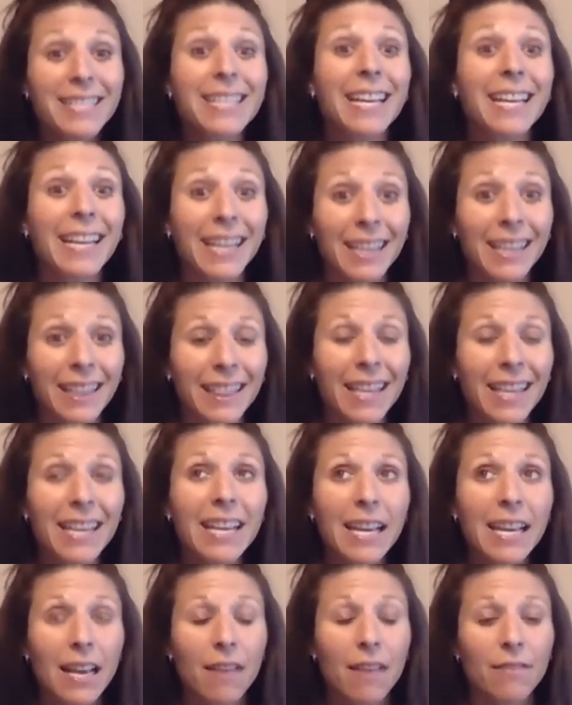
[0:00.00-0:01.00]
thinking
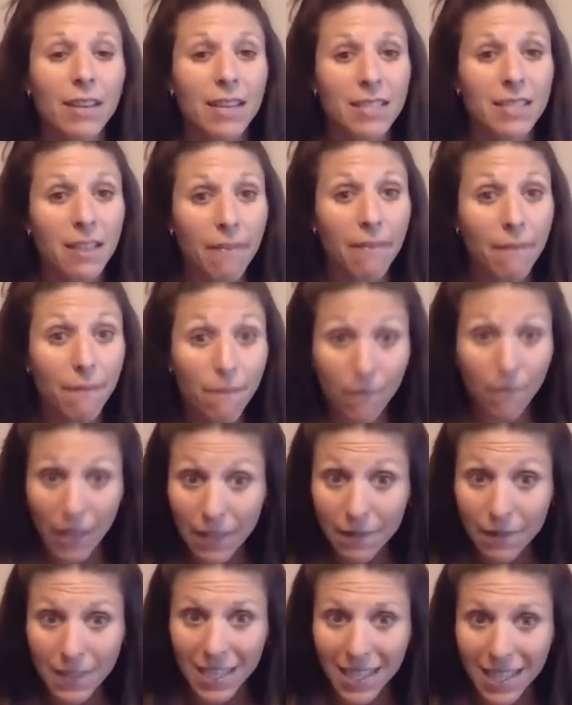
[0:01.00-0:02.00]
of it as a
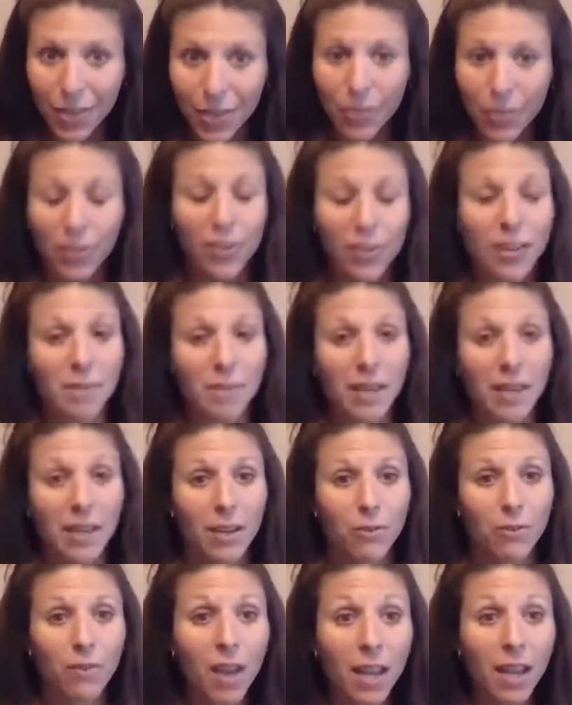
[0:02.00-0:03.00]
15 to 30 minute
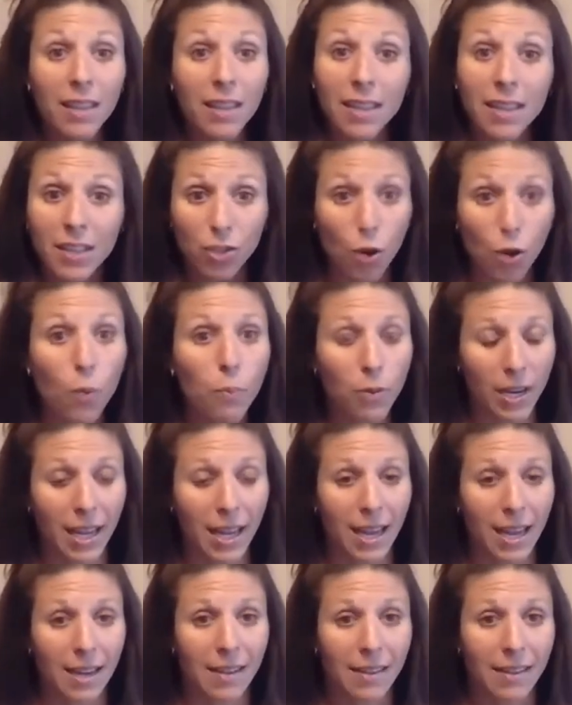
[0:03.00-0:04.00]
run, and they don't bring
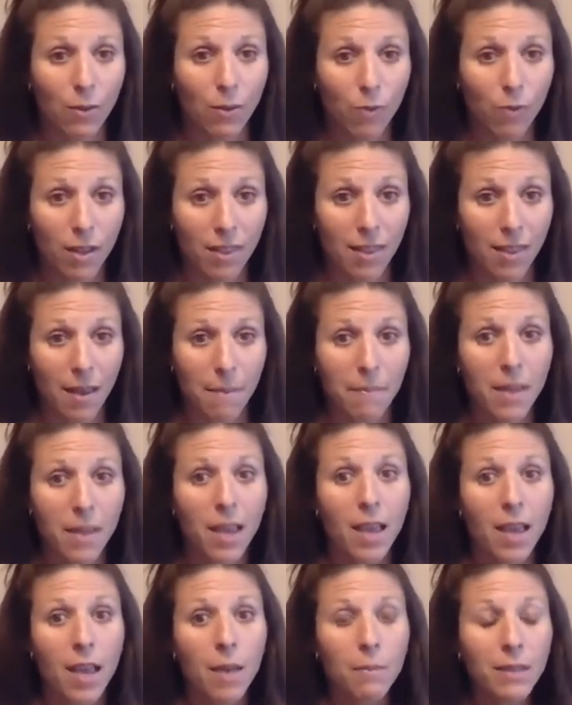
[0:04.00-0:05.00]
anything with them.
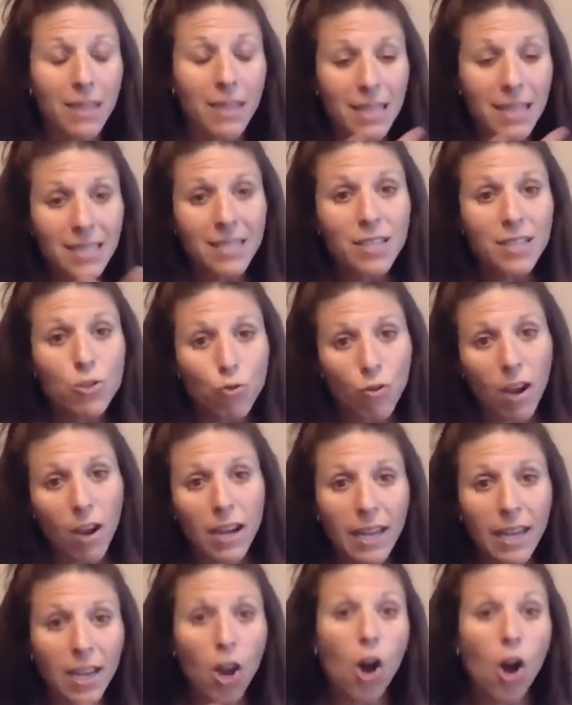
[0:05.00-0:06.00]
But this is running
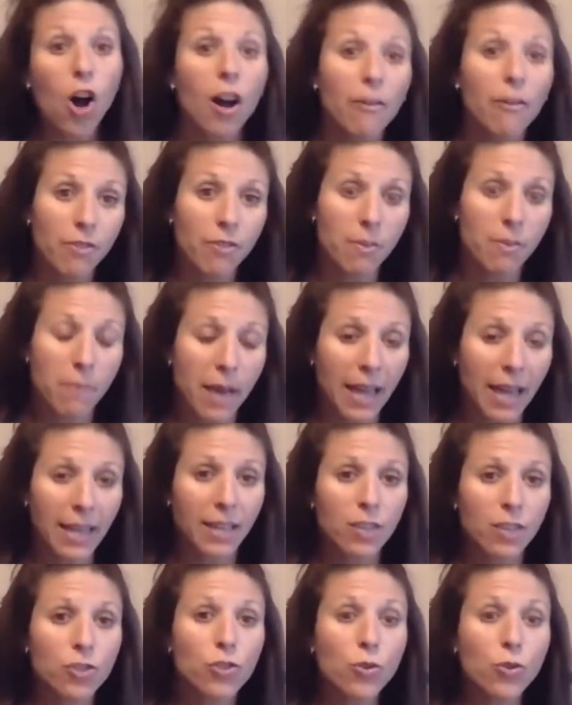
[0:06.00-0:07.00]
off the bike. So
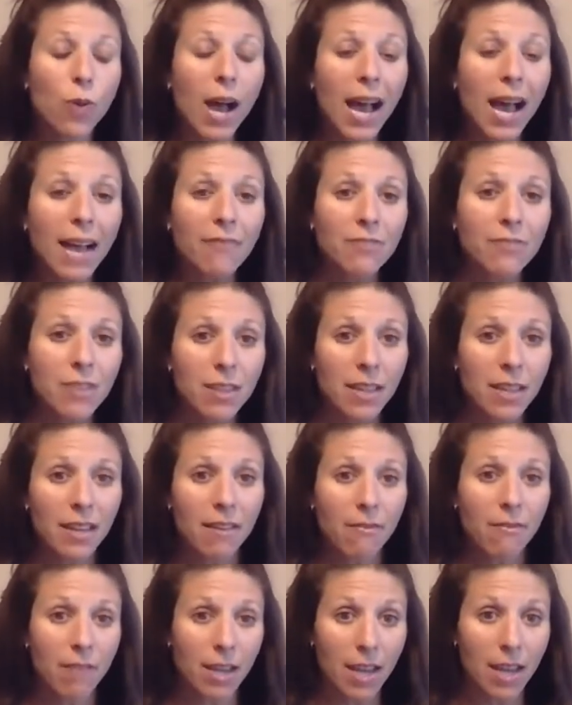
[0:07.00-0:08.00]
you have to think of
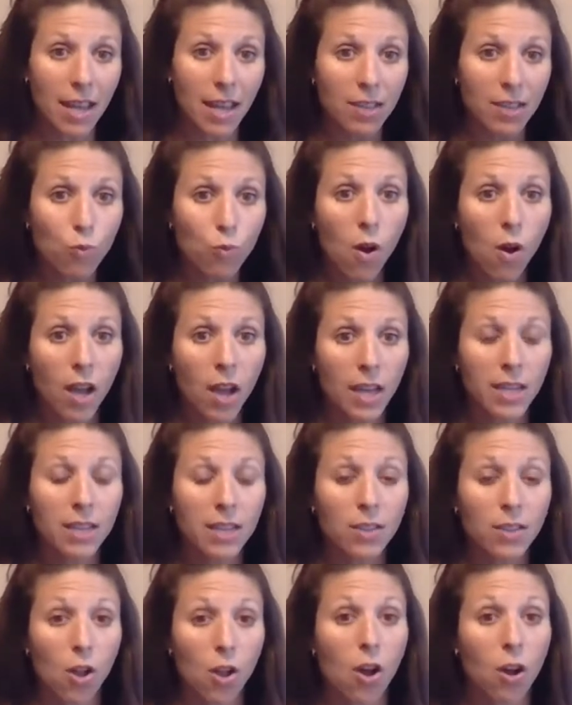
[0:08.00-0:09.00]
it as one
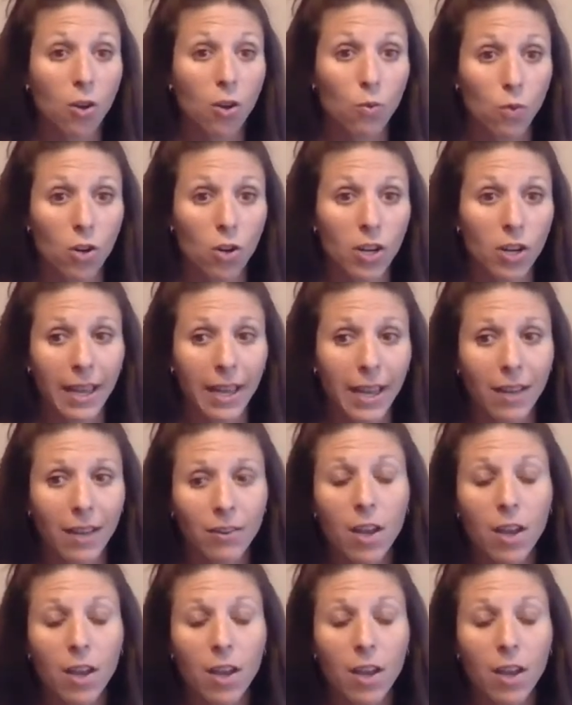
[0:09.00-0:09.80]
long workout.